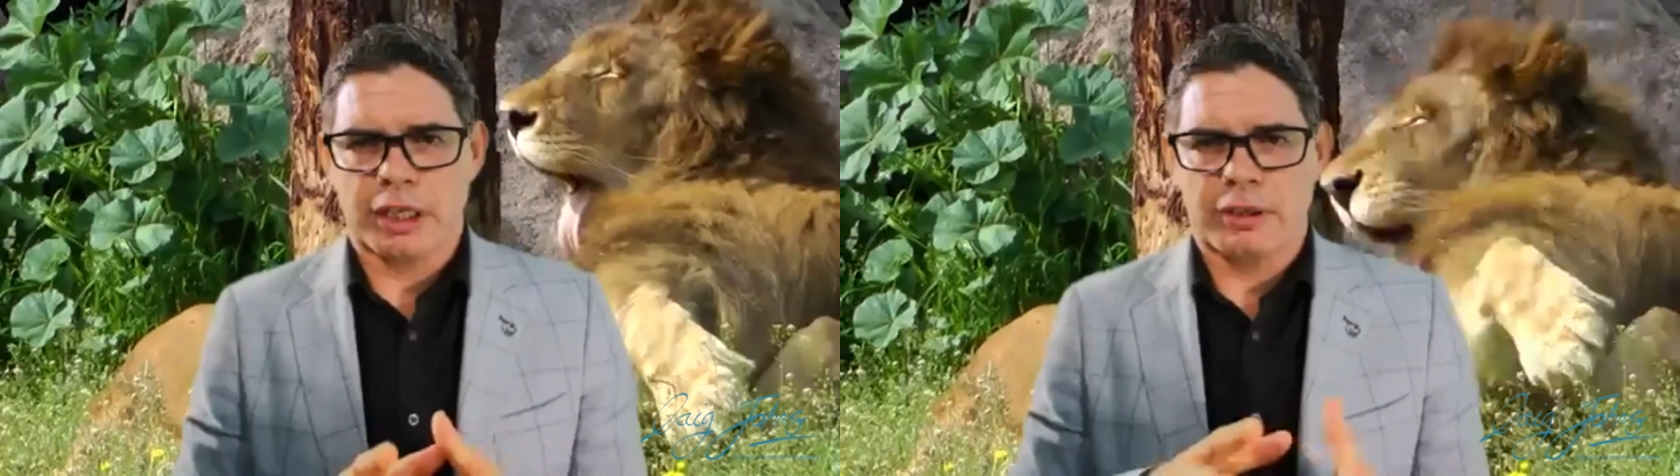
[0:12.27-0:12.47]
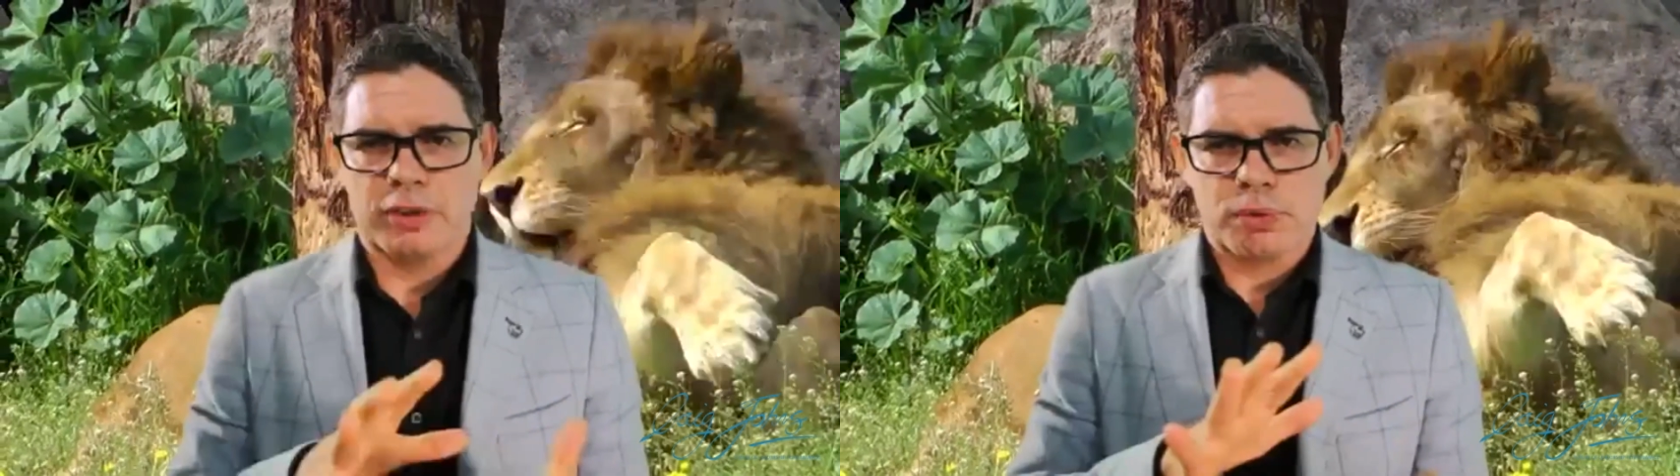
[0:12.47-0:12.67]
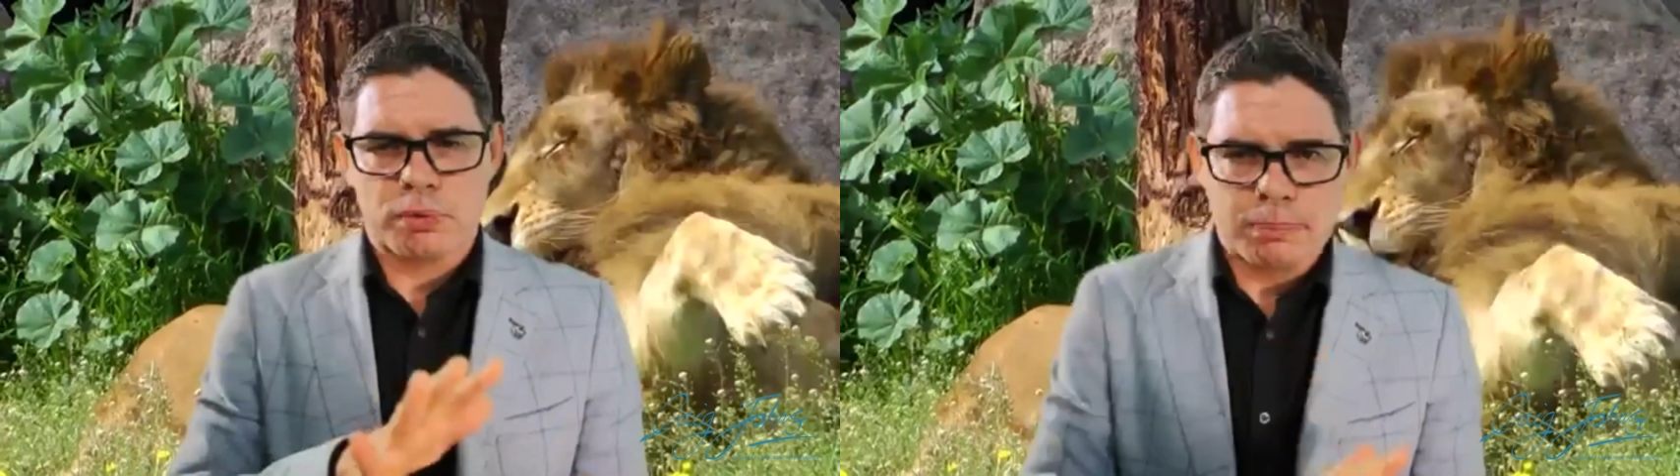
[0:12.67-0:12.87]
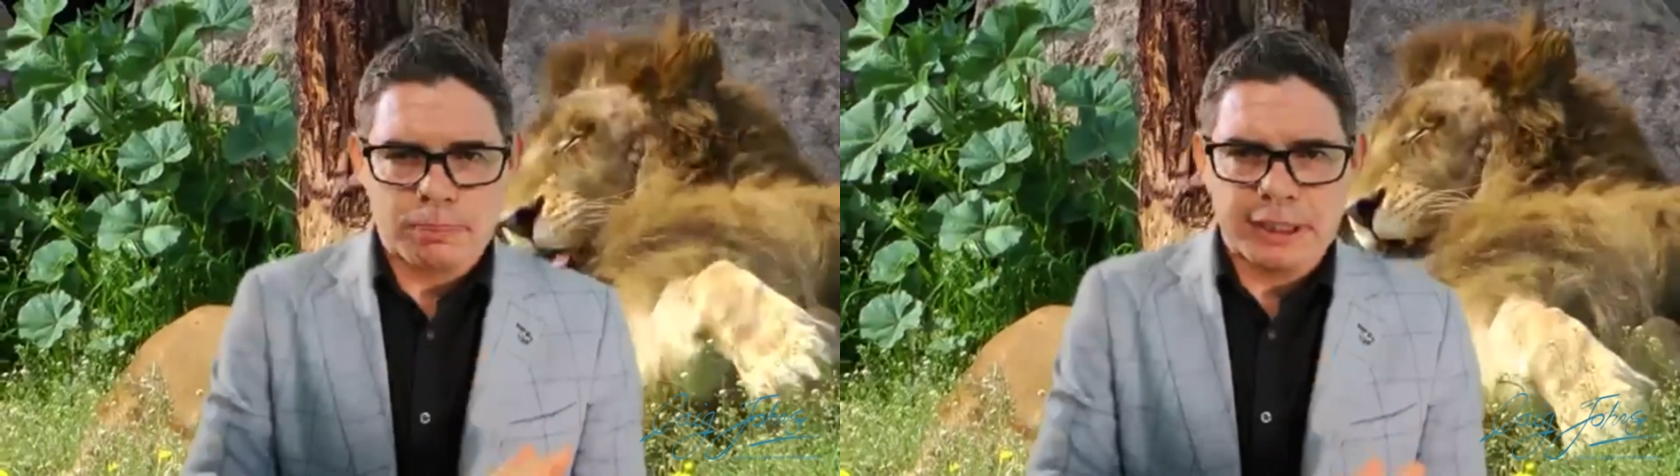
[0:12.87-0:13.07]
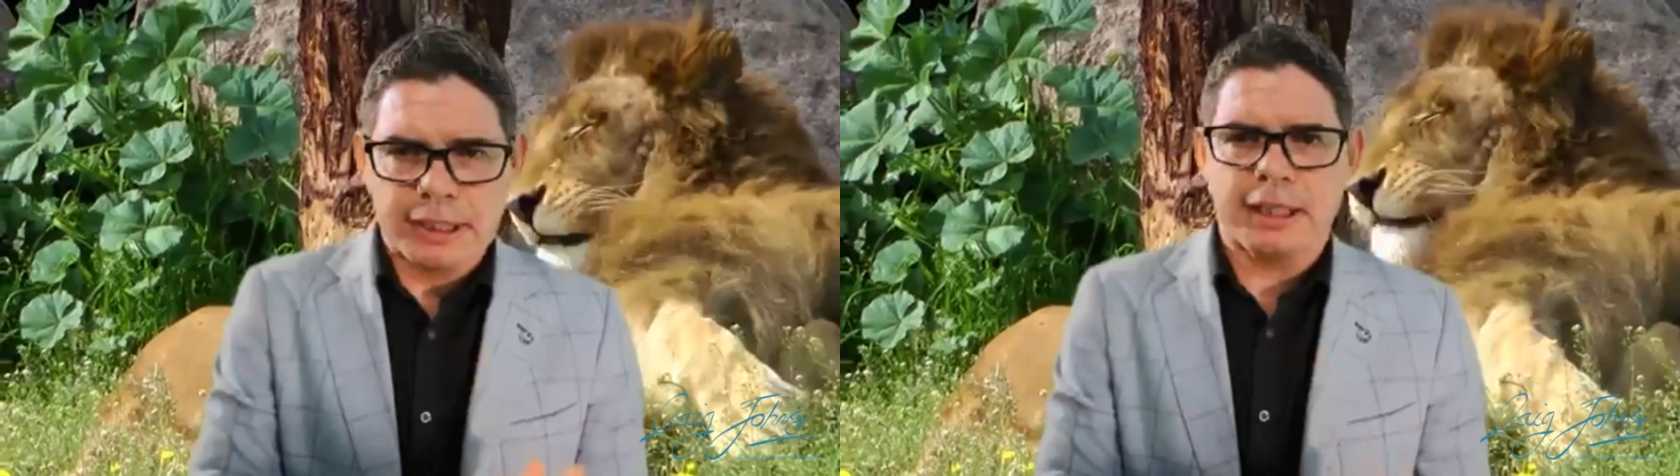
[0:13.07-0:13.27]
knows rugby
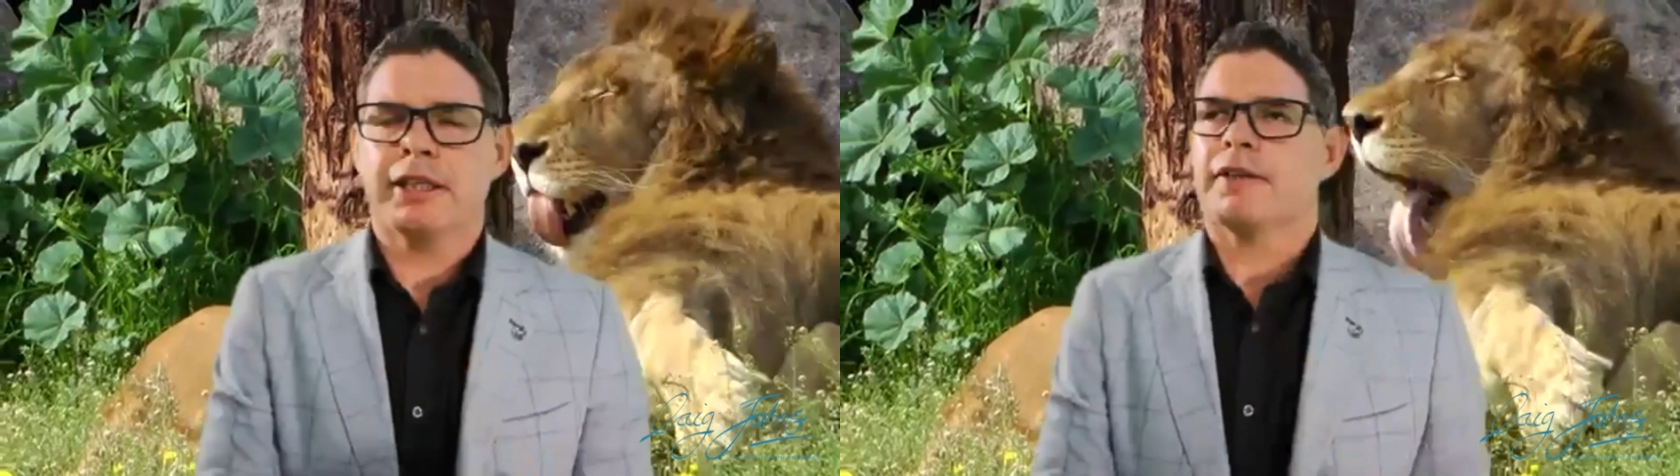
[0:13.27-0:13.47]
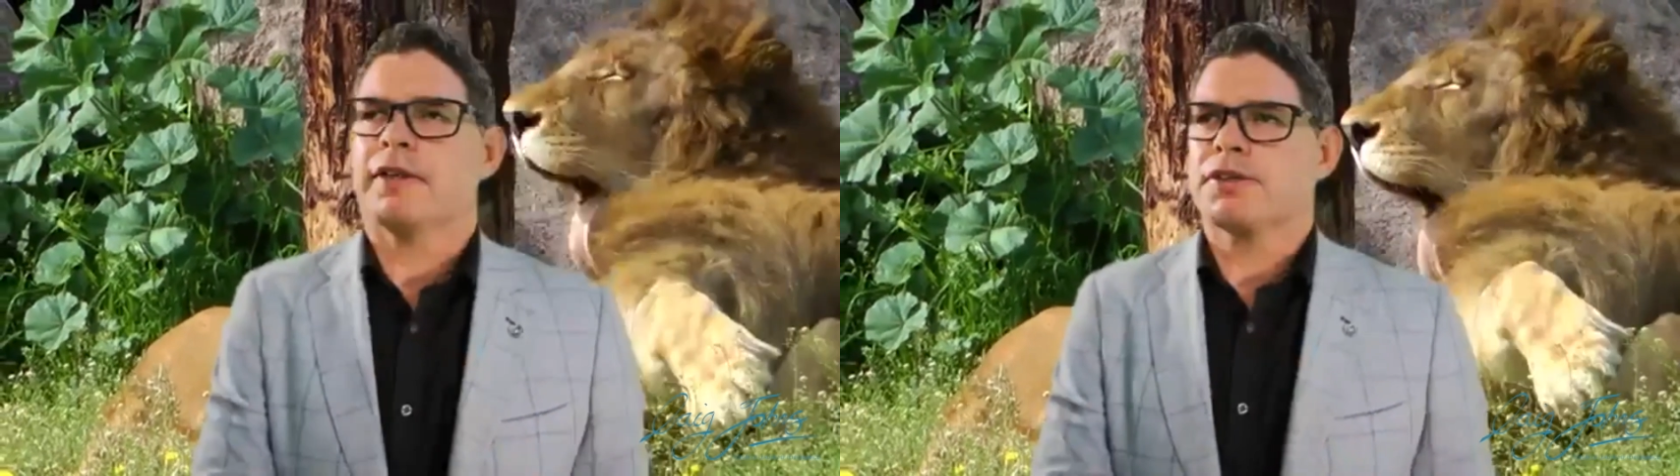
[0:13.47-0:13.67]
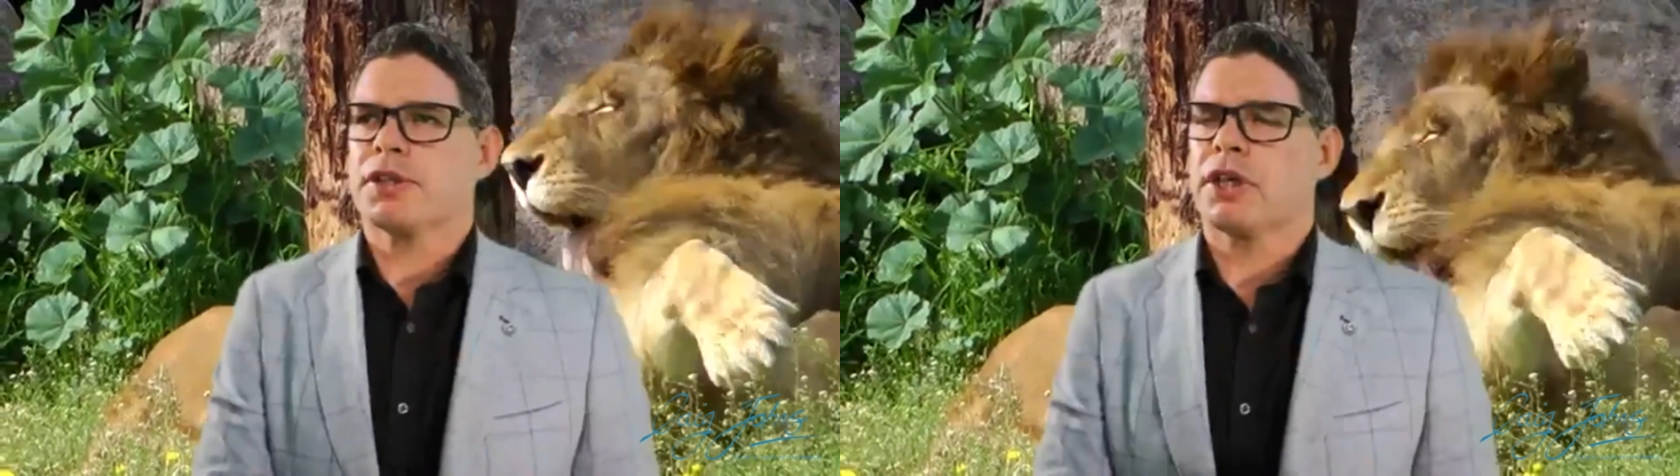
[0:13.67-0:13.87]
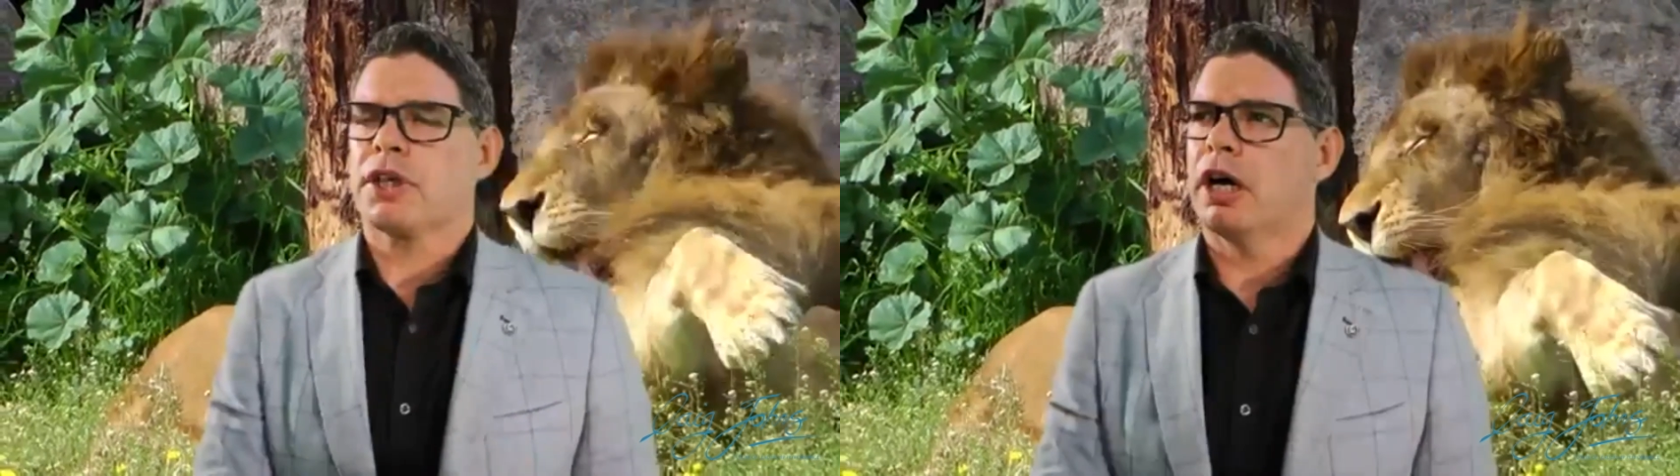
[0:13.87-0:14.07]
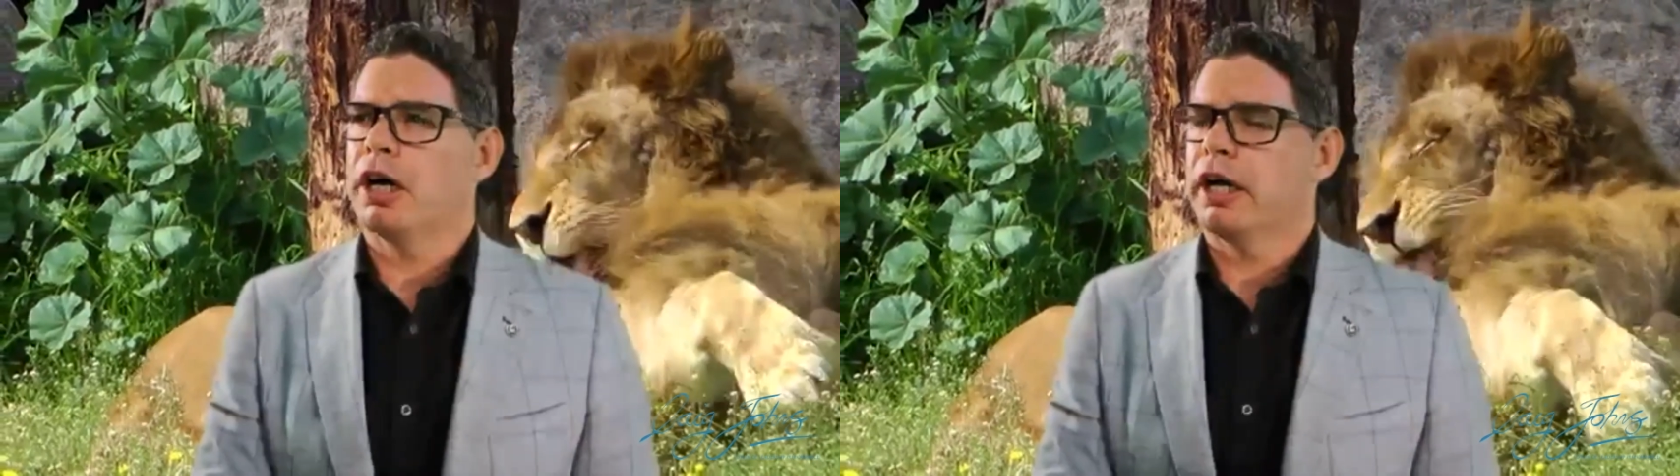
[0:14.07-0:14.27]
league, there's a
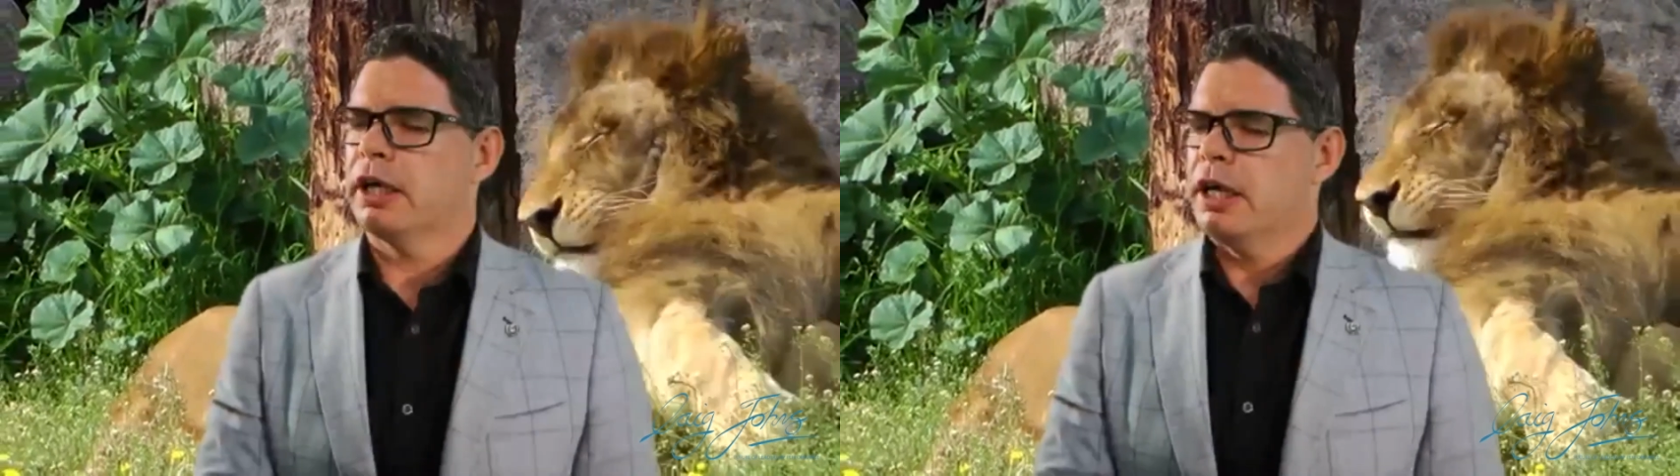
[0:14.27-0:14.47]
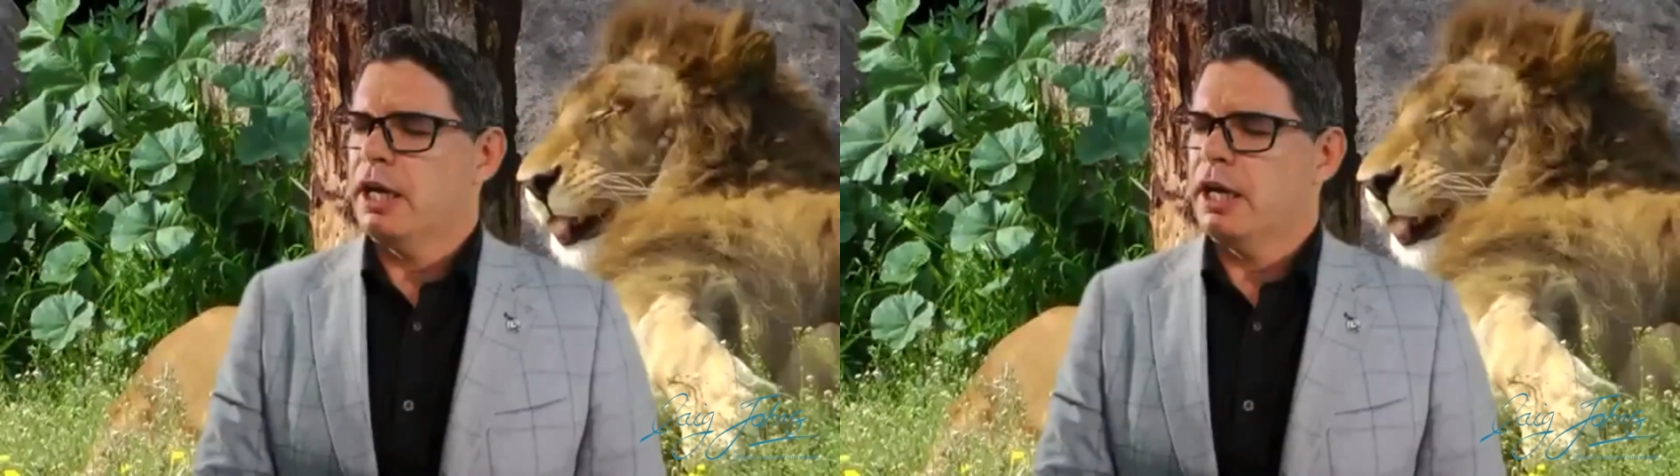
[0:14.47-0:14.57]
guy,